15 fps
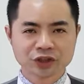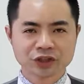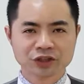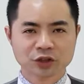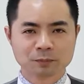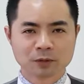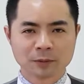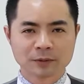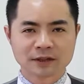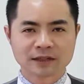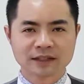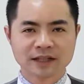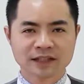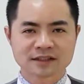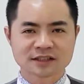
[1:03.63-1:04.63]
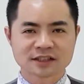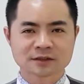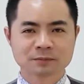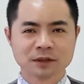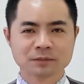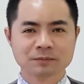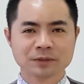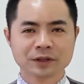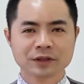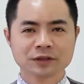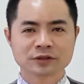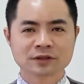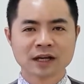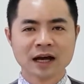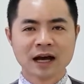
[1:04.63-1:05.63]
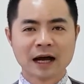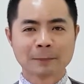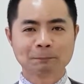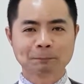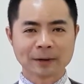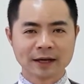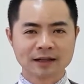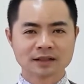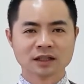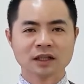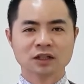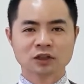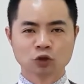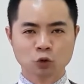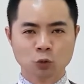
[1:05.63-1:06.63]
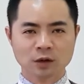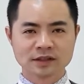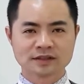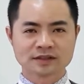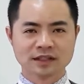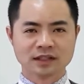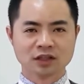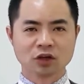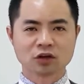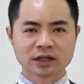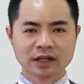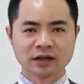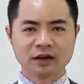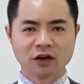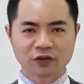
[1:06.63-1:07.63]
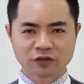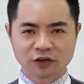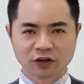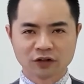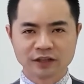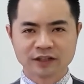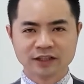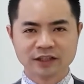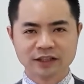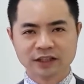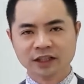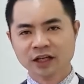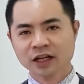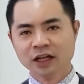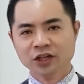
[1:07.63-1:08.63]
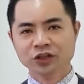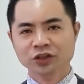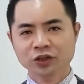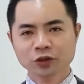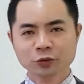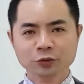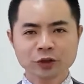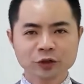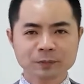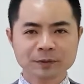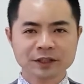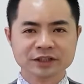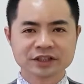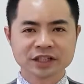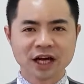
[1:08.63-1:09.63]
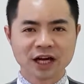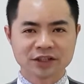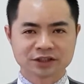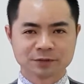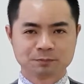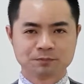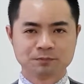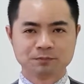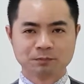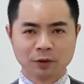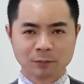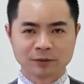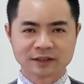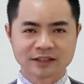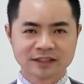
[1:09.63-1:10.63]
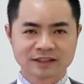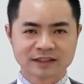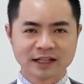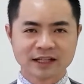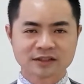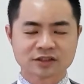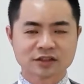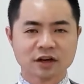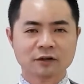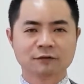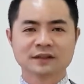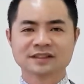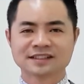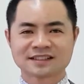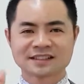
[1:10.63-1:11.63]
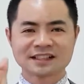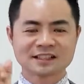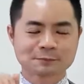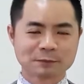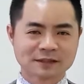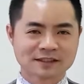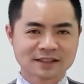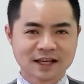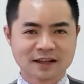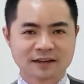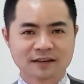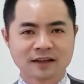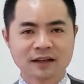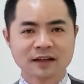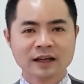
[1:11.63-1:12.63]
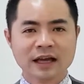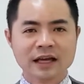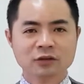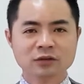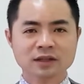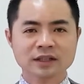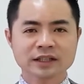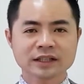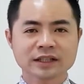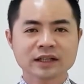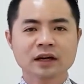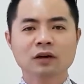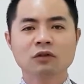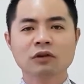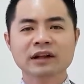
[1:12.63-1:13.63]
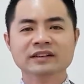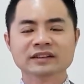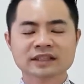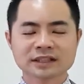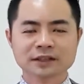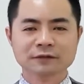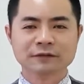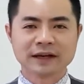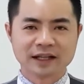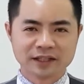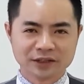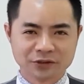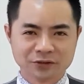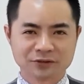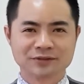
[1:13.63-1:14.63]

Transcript: your property assessment bills are paid towards the local authority. You will be charged property tax of 6% annually rental value.